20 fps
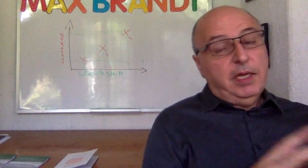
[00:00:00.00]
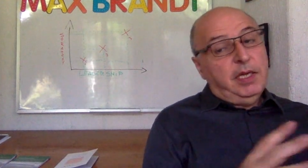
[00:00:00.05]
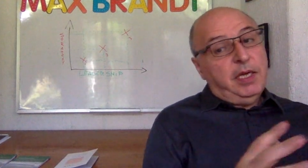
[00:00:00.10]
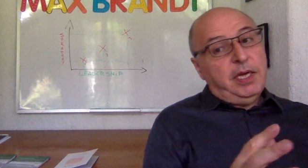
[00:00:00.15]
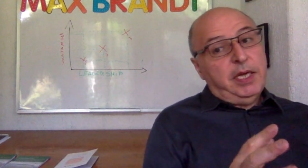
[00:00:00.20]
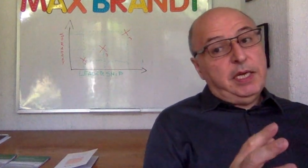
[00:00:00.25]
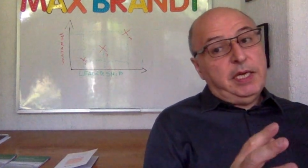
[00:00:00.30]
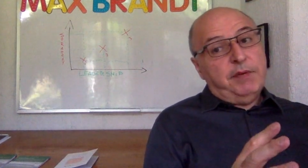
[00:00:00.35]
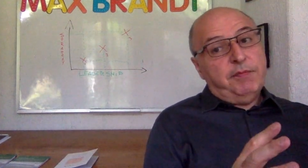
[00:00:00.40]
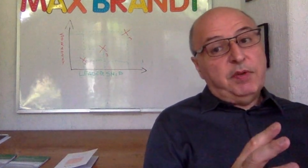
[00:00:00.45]

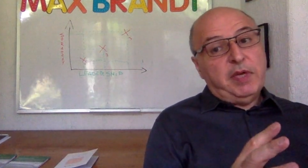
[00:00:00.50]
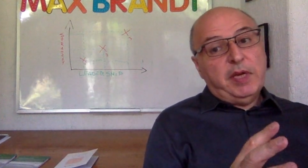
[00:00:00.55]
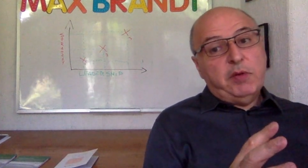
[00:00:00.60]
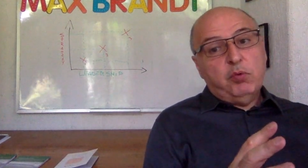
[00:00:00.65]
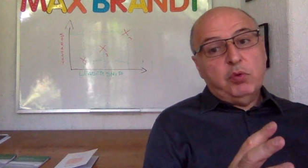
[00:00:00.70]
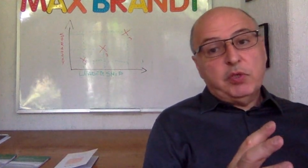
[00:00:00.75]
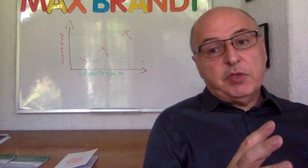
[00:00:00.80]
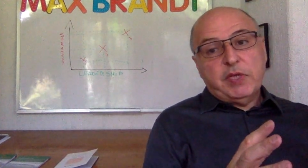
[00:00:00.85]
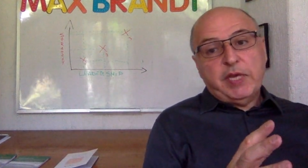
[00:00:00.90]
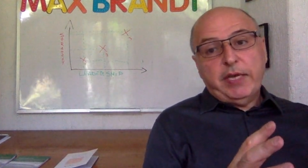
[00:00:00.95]
And if they
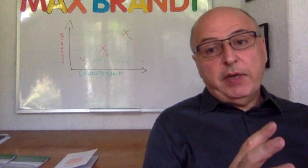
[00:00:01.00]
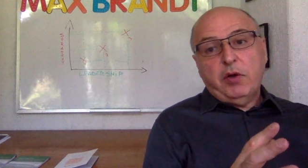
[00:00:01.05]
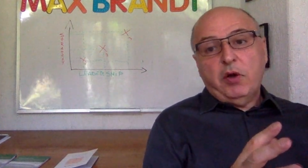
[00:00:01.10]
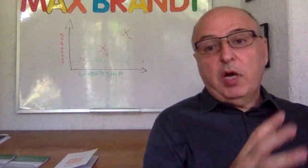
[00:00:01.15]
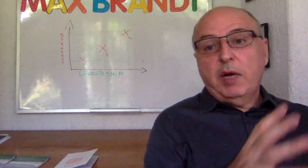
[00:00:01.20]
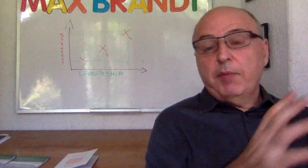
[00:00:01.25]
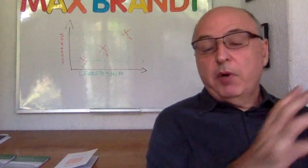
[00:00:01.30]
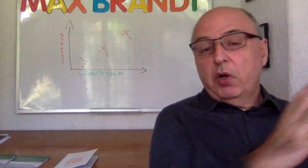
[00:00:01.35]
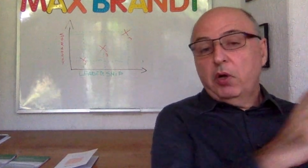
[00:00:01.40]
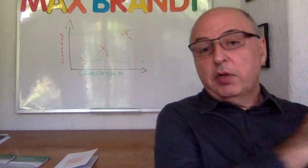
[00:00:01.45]
would say, oh,
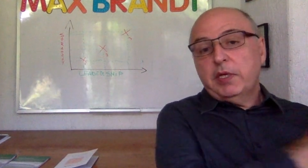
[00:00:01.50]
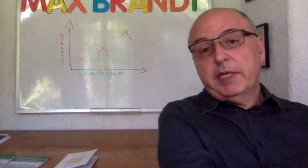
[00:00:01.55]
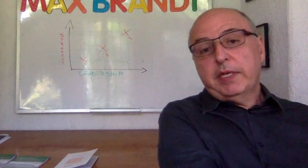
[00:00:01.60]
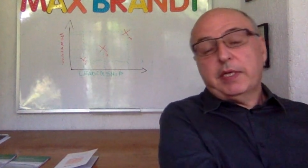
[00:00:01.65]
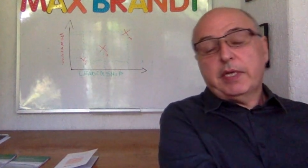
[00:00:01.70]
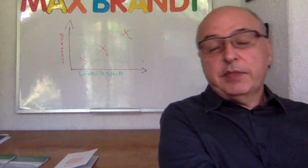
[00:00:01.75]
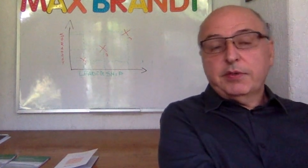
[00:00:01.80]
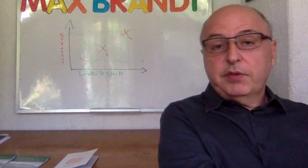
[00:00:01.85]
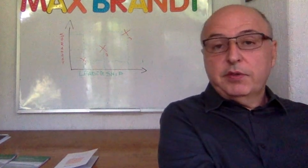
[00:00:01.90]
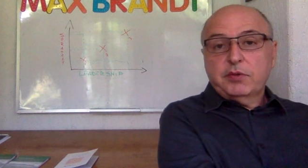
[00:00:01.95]
I'm only
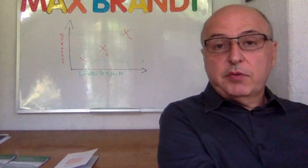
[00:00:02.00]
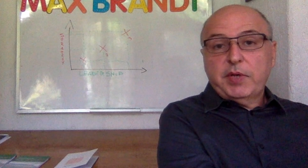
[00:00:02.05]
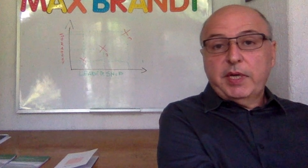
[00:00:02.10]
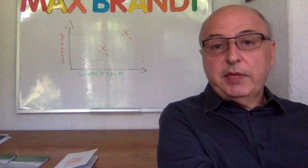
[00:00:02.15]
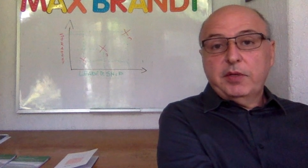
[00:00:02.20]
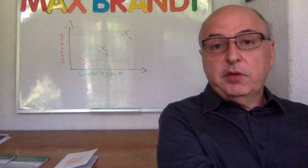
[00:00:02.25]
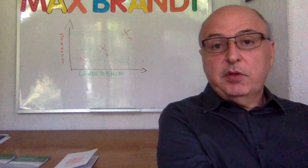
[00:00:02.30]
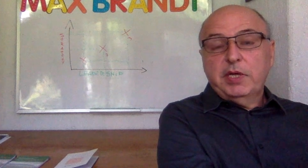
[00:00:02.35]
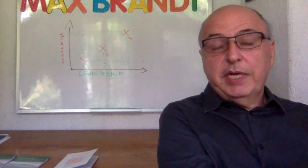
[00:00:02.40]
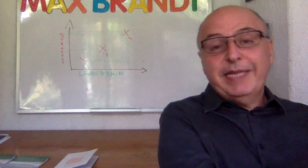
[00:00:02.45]

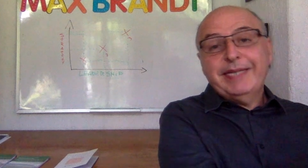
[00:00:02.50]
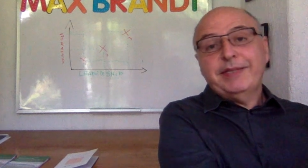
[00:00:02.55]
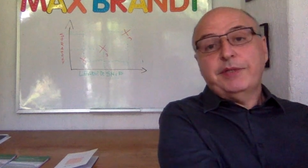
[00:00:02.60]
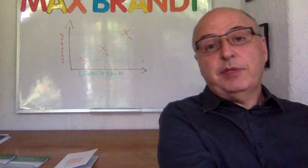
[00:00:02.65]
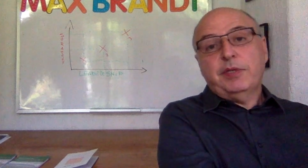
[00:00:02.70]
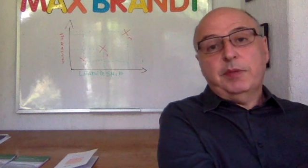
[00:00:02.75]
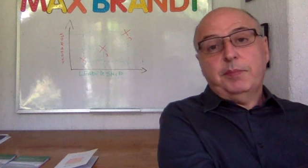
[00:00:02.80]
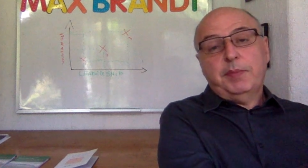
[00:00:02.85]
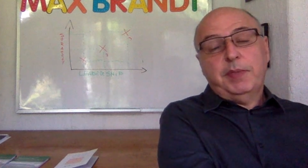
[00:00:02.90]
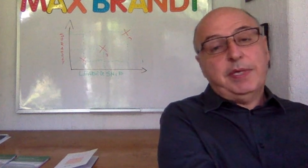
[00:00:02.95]
concentrating on
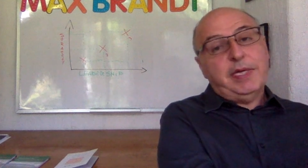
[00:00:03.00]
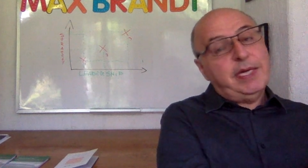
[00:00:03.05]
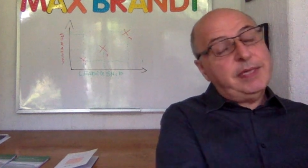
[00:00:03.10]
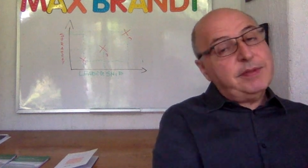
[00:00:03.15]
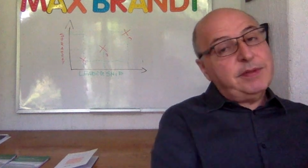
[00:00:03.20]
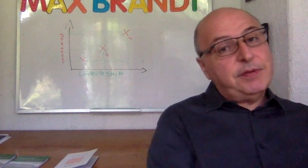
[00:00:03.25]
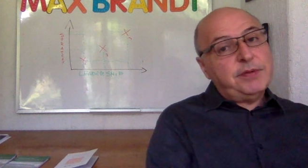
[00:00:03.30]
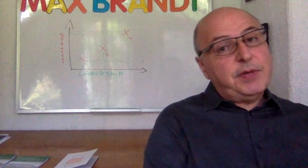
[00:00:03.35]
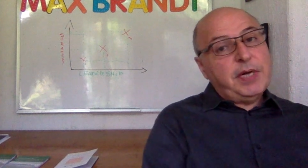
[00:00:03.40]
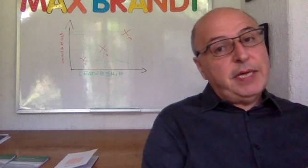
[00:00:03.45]
leadership and not
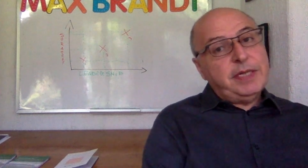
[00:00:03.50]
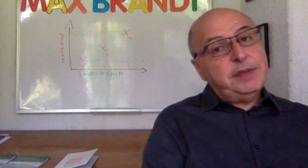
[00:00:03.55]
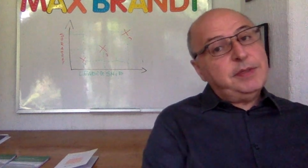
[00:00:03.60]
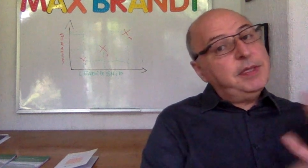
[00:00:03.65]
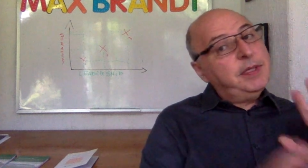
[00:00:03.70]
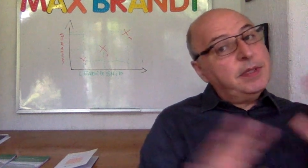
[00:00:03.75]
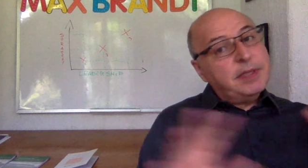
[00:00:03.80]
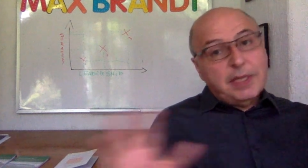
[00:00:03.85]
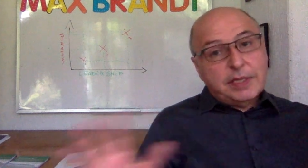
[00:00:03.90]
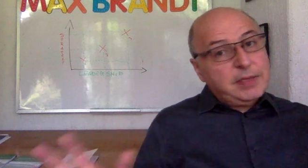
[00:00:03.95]

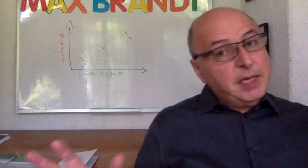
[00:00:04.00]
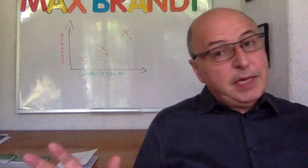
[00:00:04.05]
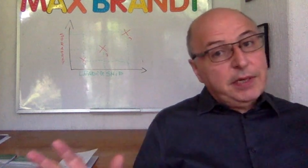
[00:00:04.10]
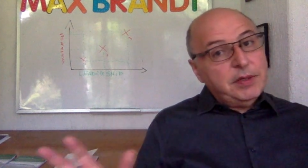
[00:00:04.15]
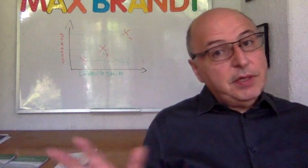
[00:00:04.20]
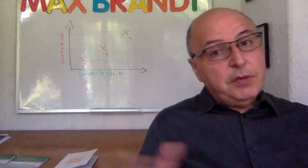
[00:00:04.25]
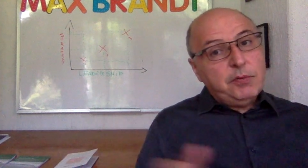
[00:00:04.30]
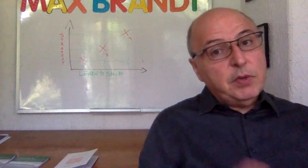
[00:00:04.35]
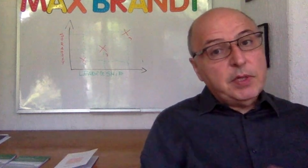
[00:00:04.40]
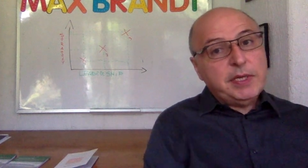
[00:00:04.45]
strategy, that's not
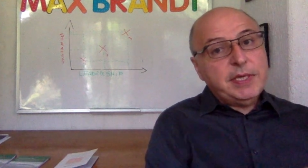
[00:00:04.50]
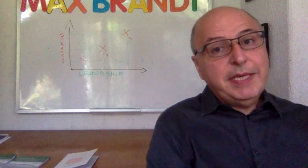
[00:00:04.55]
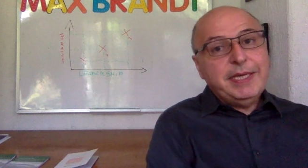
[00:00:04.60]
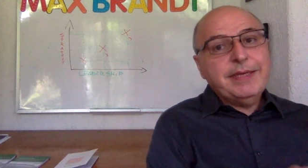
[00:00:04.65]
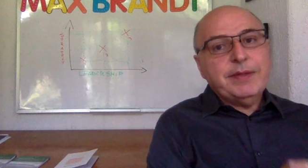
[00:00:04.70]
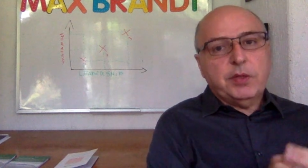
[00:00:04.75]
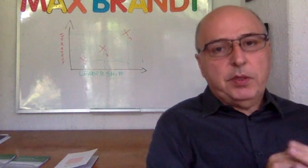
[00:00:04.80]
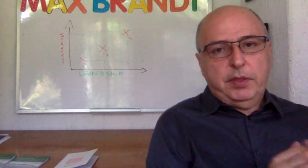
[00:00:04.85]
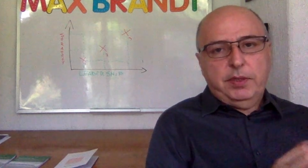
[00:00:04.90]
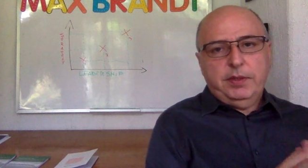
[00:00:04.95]
going to work
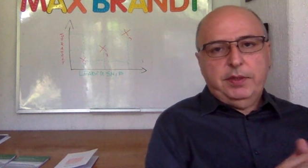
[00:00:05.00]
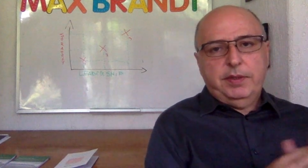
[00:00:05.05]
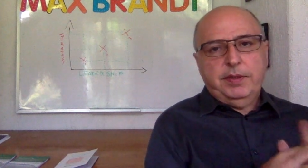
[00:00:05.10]
either.